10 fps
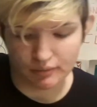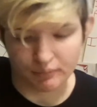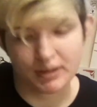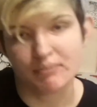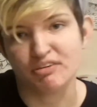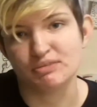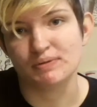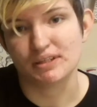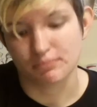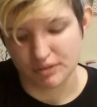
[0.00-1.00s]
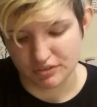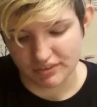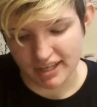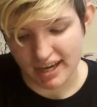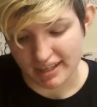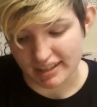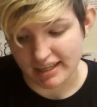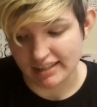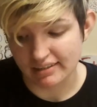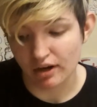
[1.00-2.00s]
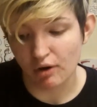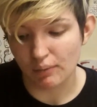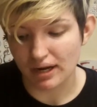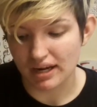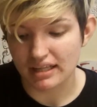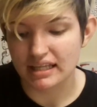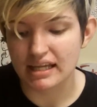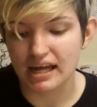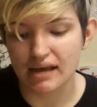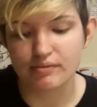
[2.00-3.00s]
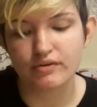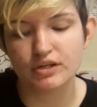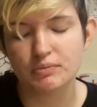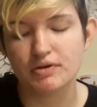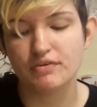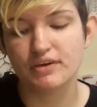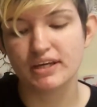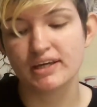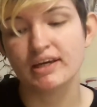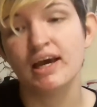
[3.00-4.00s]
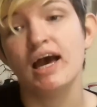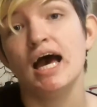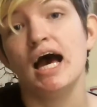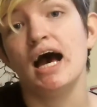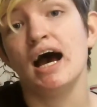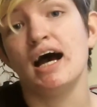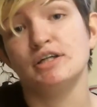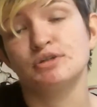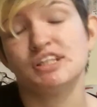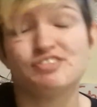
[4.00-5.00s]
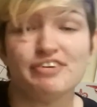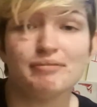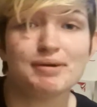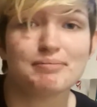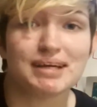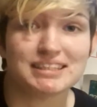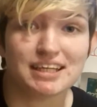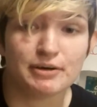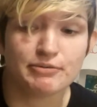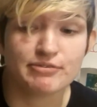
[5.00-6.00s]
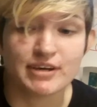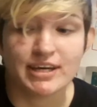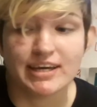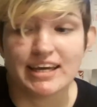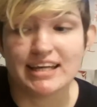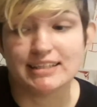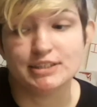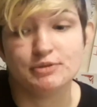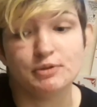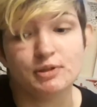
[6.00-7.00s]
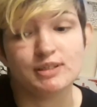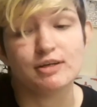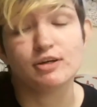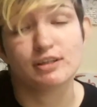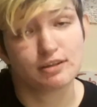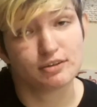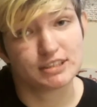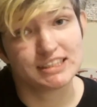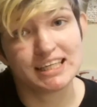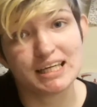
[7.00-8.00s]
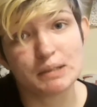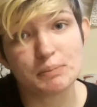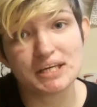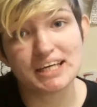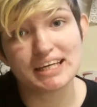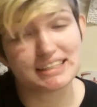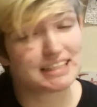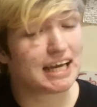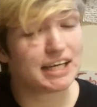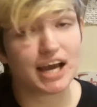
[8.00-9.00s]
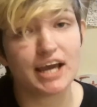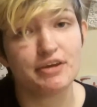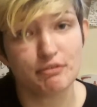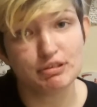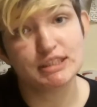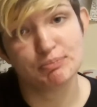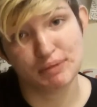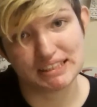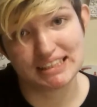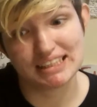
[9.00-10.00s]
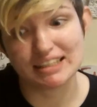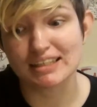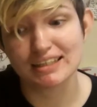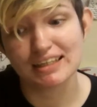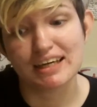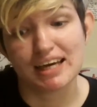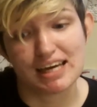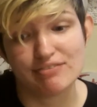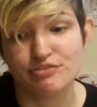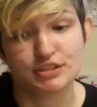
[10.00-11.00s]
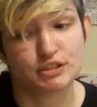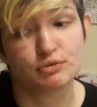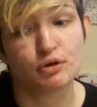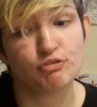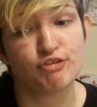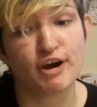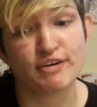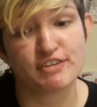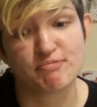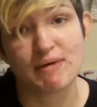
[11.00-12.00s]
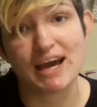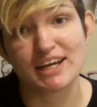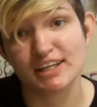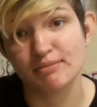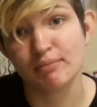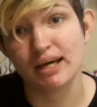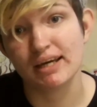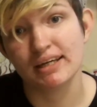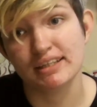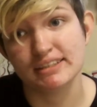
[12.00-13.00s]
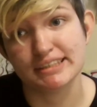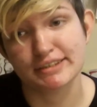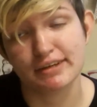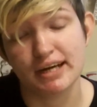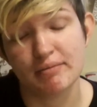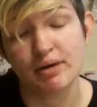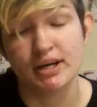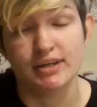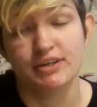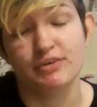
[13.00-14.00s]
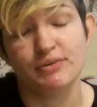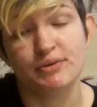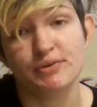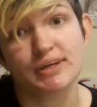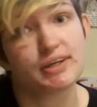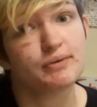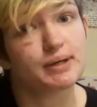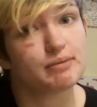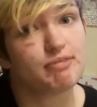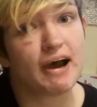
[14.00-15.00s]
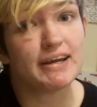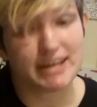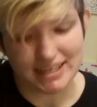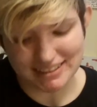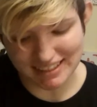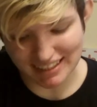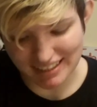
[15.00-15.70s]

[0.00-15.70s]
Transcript: what else am I going to be doing? Heck. And, oh right, and then I'm going to be doing, uh, transforming myself into scene me because I, I used to be scene if you scroll far enough back in my Instagram you you you can find it